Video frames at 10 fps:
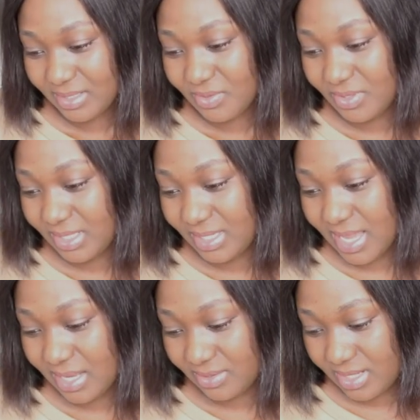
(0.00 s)
Okay,
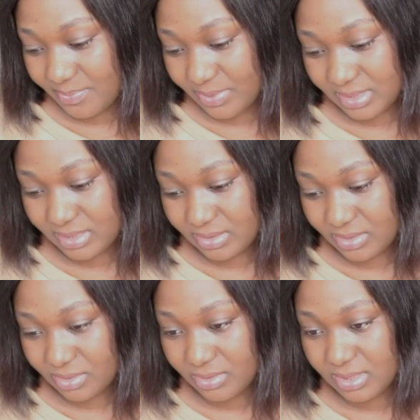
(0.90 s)
another
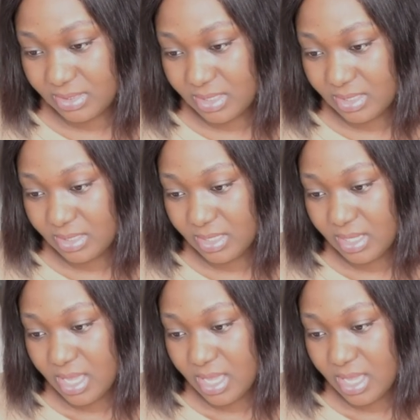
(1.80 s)
person talks, say,